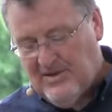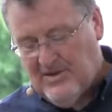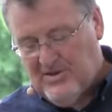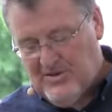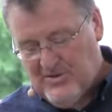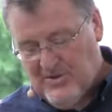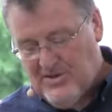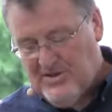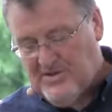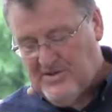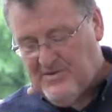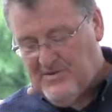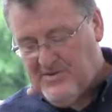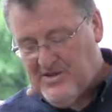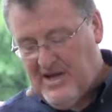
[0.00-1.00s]
Her source
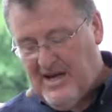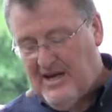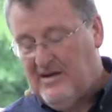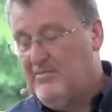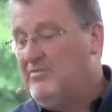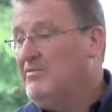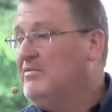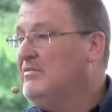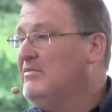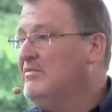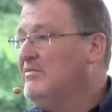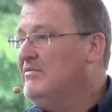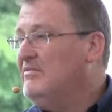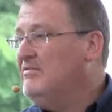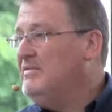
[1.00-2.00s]
of shame
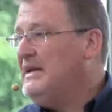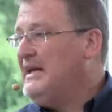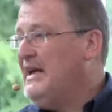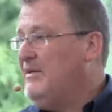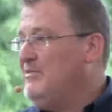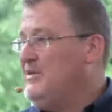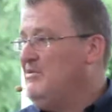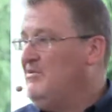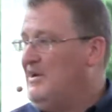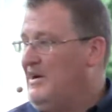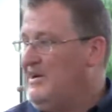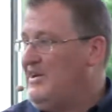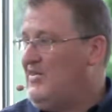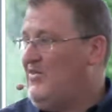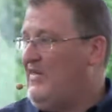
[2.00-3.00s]
became the
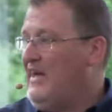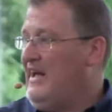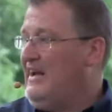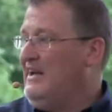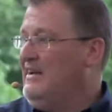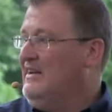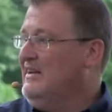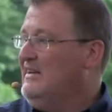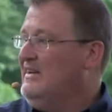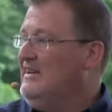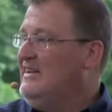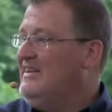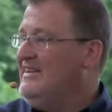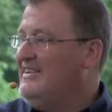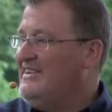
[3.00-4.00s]
very thing
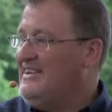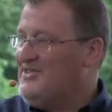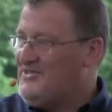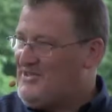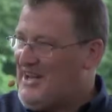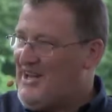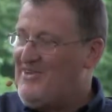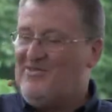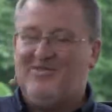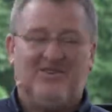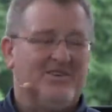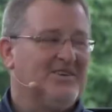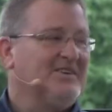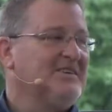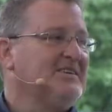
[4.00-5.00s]
that
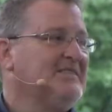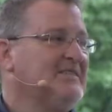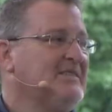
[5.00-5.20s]
saved her.